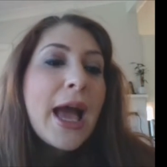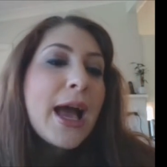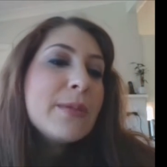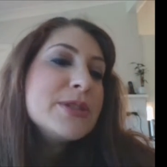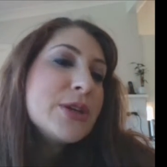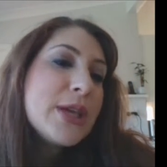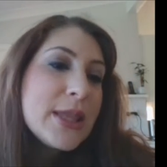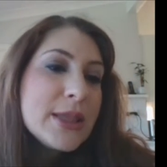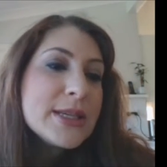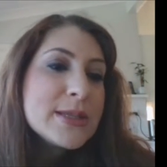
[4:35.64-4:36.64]
So in
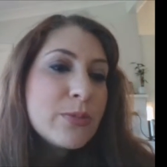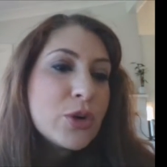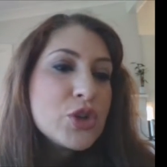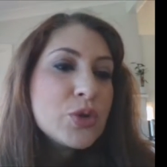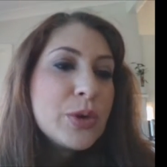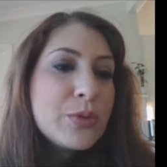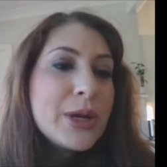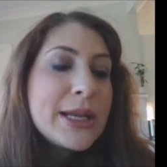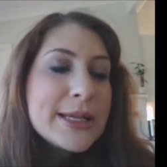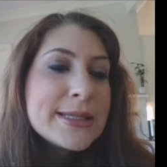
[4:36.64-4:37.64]
this module, we
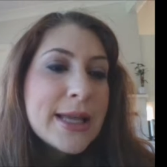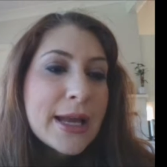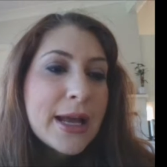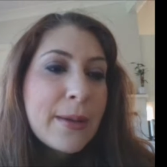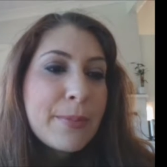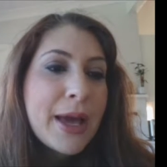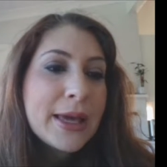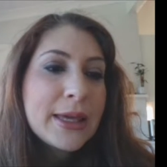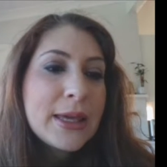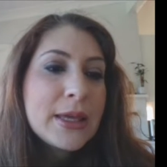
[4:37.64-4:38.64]
really start
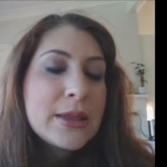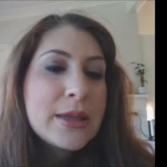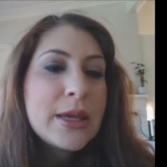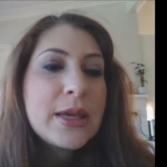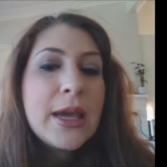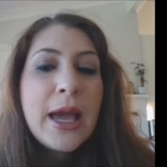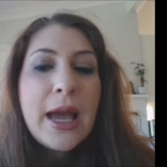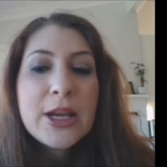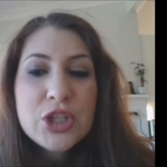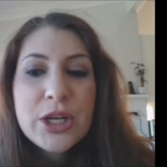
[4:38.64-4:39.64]
unpacking the
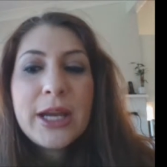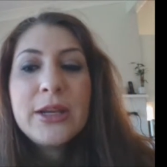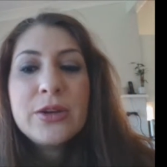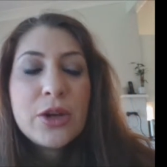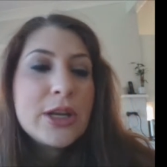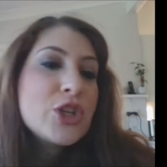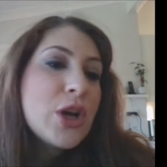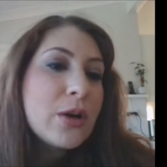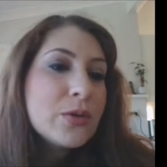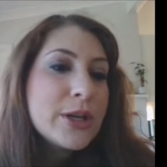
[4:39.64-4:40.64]
Australian early
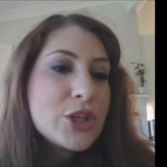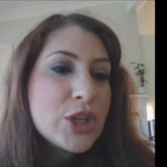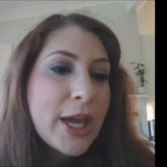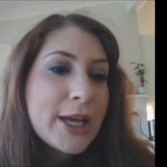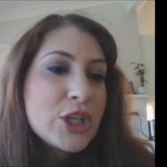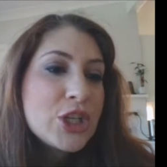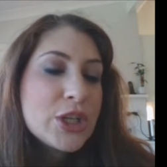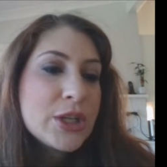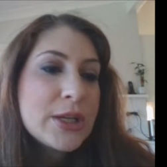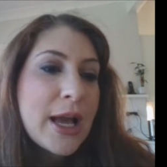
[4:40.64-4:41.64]
childhood
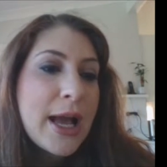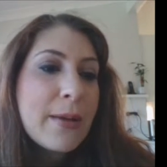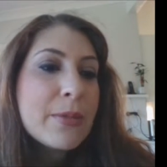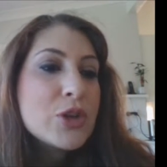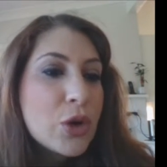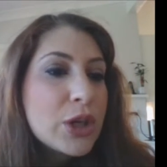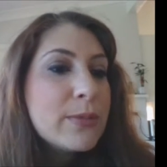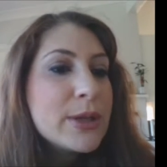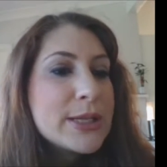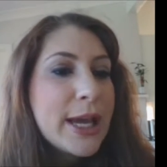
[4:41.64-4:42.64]
education
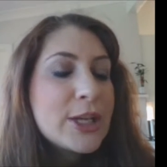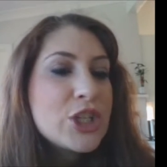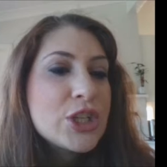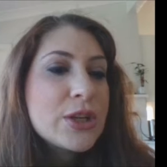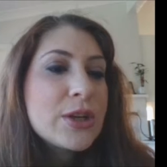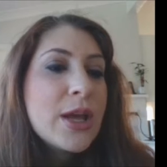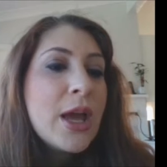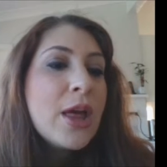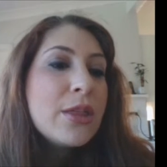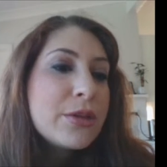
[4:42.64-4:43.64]
documentation
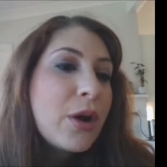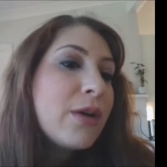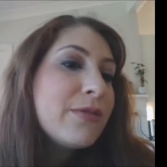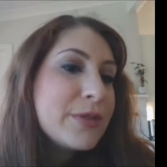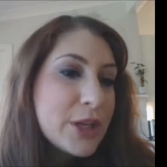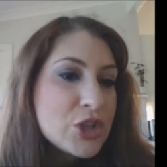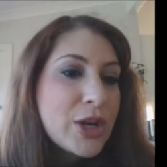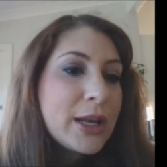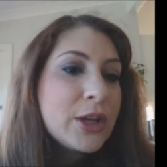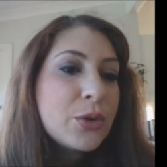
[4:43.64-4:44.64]
of the
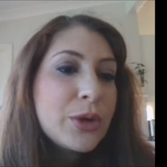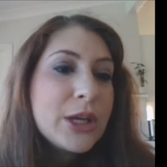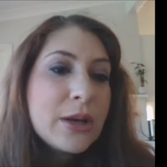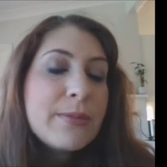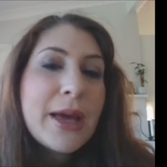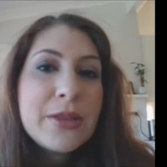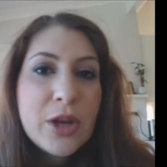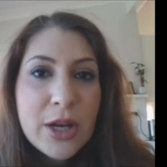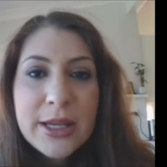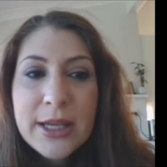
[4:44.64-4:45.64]
Australian curriculum and the
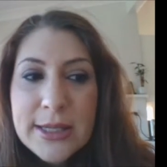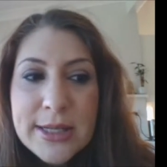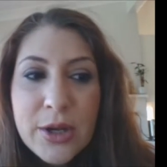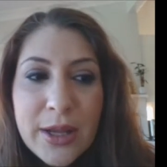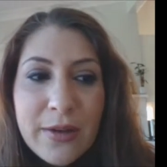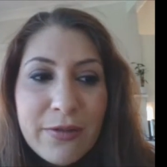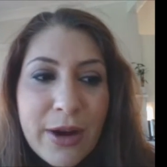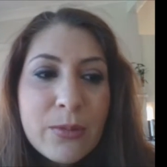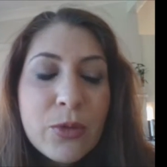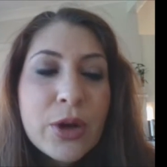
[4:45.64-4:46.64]
early years learning
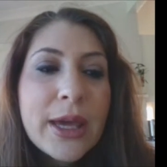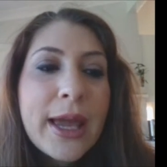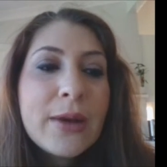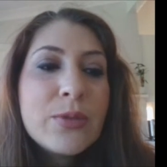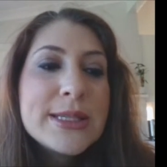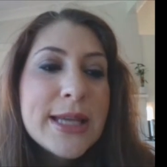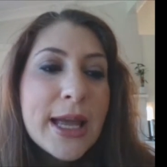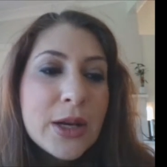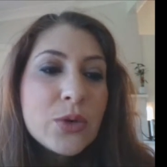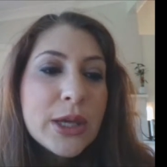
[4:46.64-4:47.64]
framework. And we
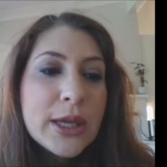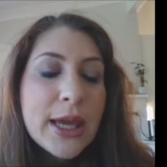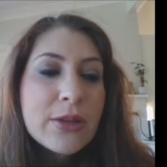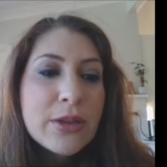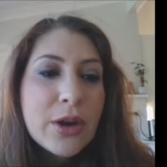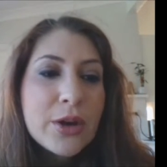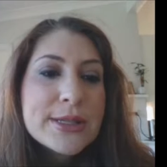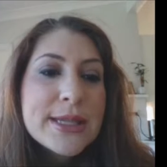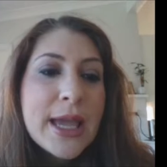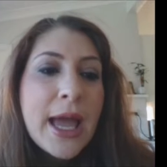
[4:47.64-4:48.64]
start looking at
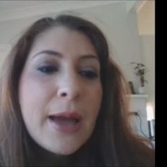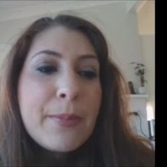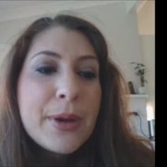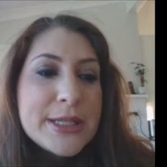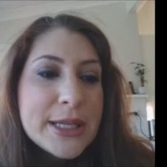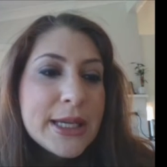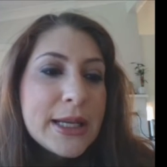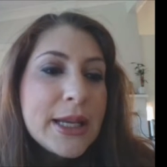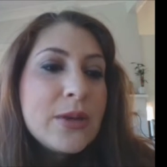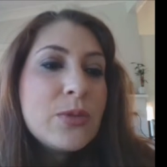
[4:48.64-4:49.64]
those
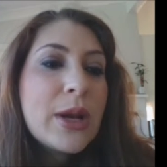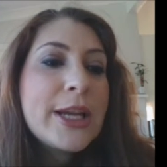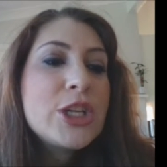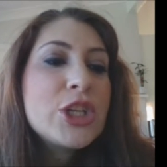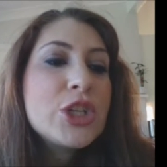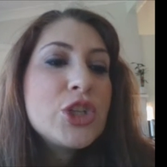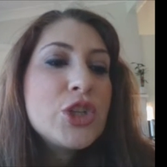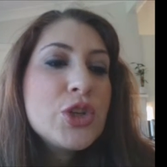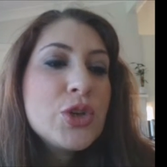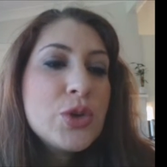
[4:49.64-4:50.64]
particularly in relation
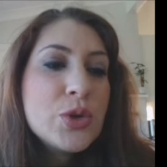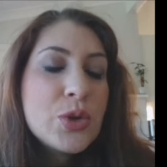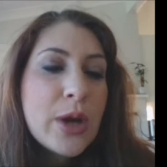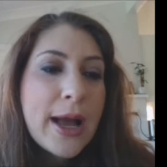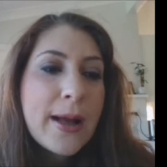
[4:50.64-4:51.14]
to